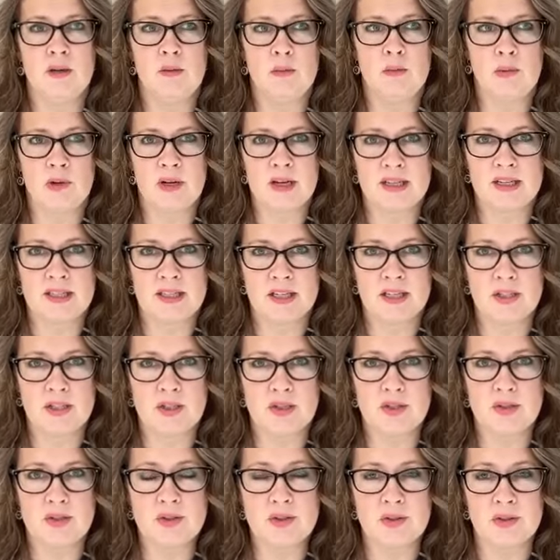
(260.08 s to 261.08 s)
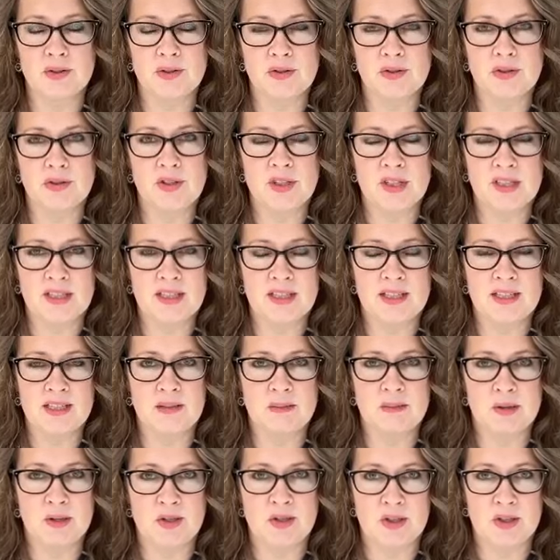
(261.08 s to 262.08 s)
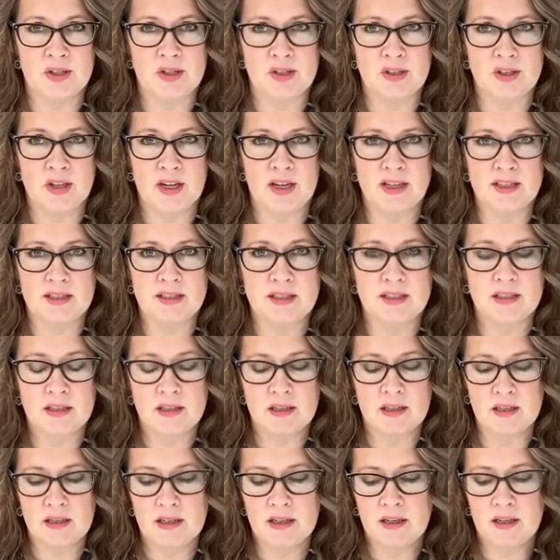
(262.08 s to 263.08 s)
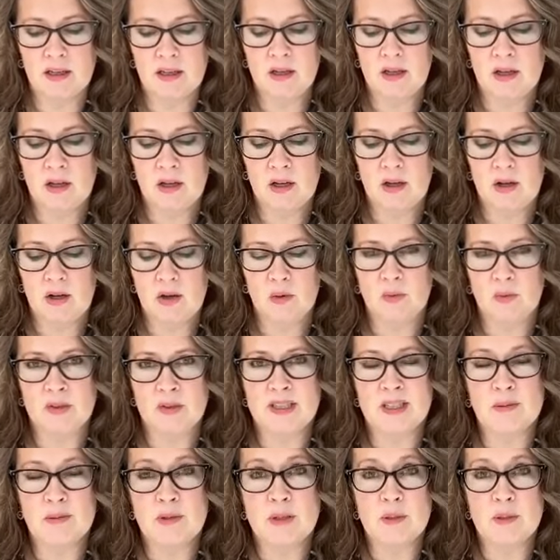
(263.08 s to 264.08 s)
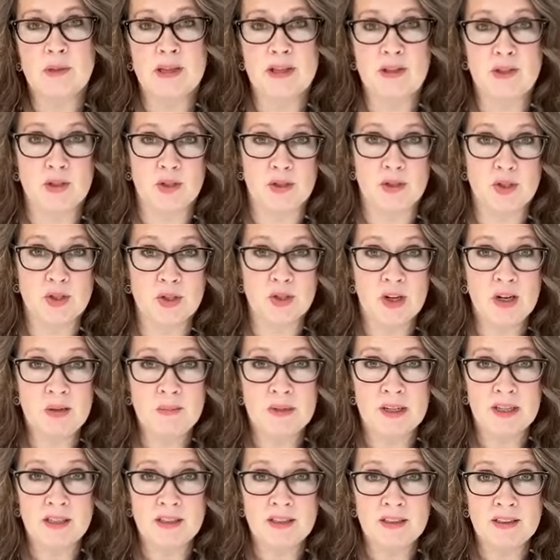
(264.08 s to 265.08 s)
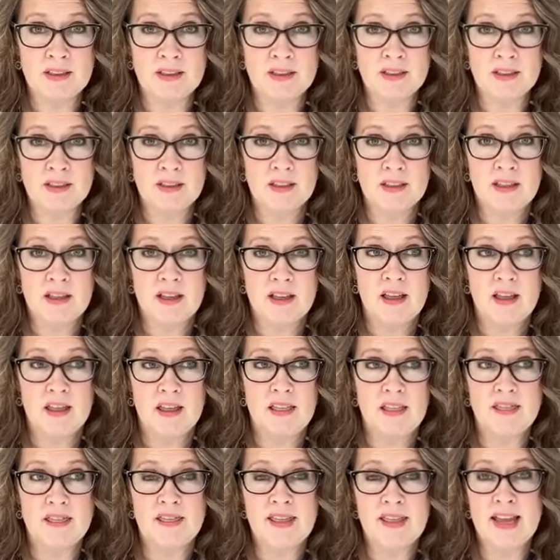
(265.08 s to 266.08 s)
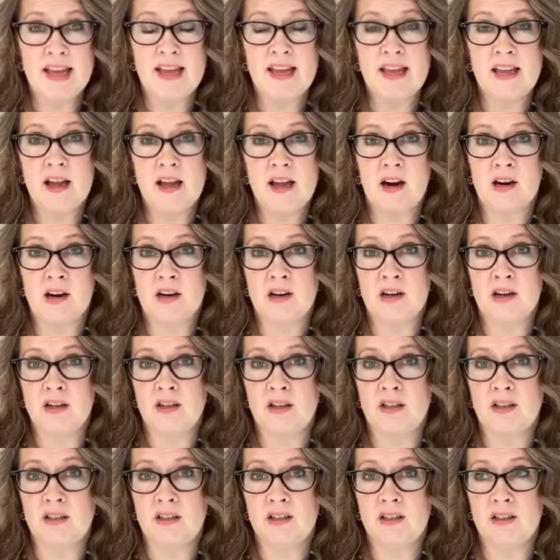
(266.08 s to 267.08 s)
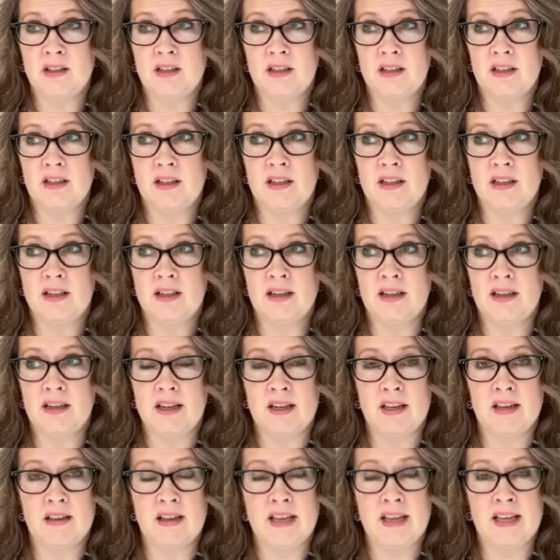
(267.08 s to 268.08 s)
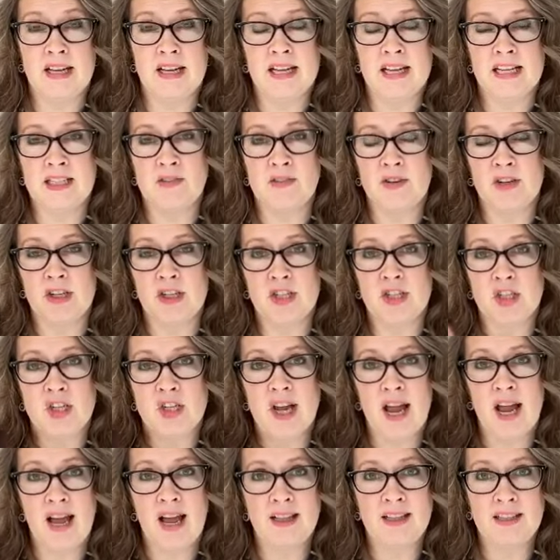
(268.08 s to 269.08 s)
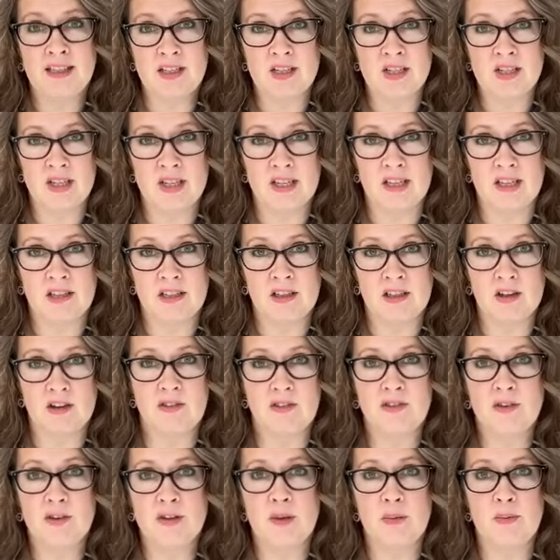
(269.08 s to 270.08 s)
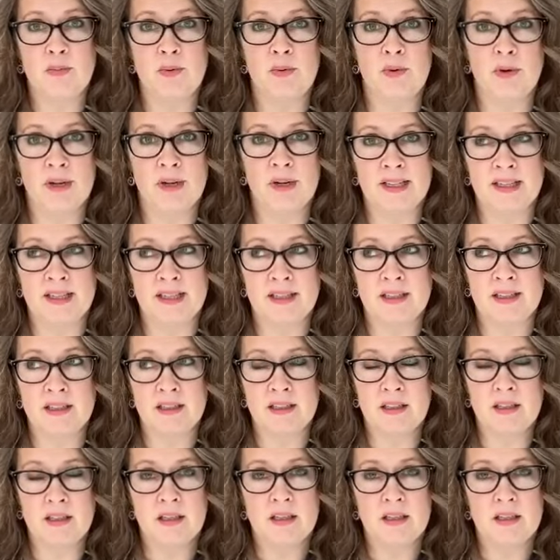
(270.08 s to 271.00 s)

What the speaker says: process through the intense emotion and thoughts. When someone's been through trauma, they are, it's very challenging for the brain